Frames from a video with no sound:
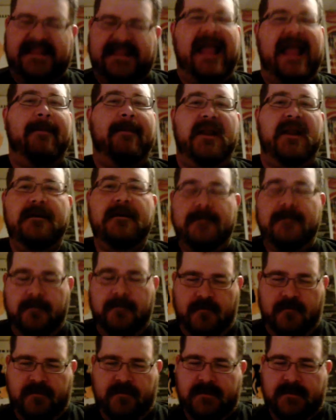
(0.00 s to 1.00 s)
Damn it.
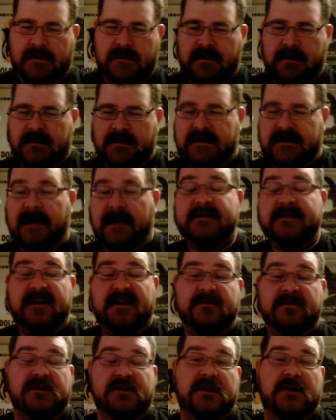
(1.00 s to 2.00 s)
Tom
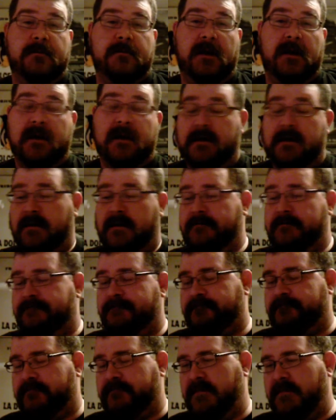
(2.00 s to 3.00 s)
Seaver's a good player, though.
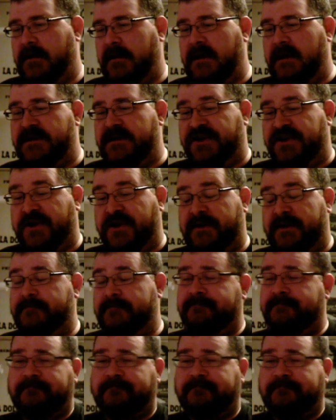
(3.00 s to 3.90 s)
He's good.